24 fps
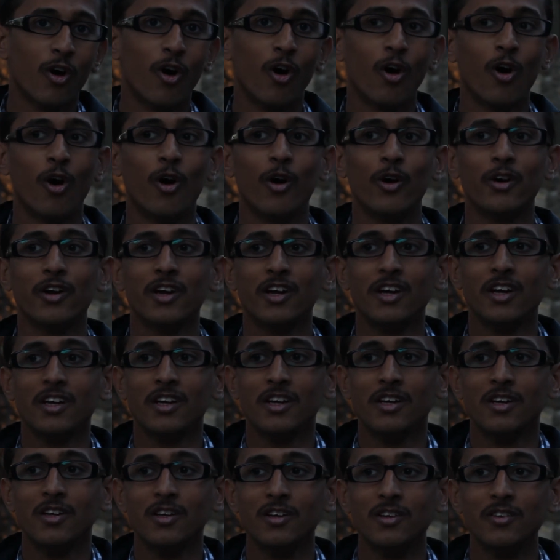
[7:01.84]
or
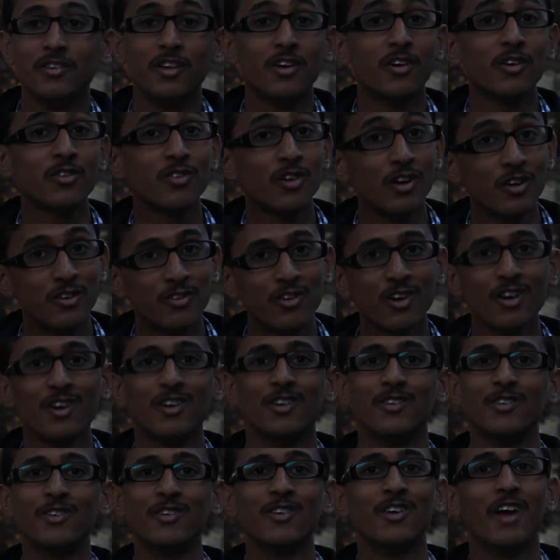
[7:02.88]
the
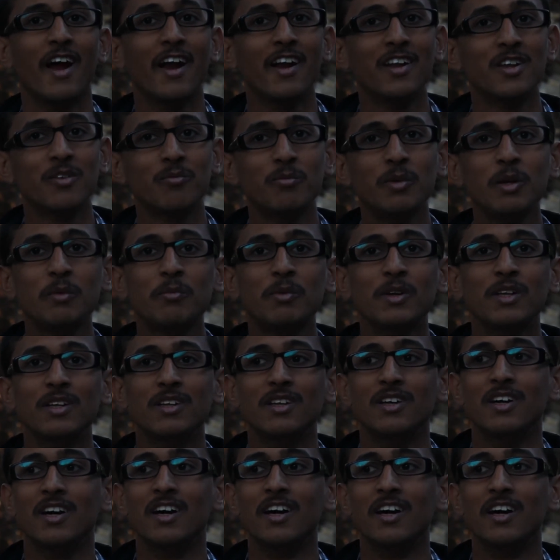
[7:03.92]
researchers and the people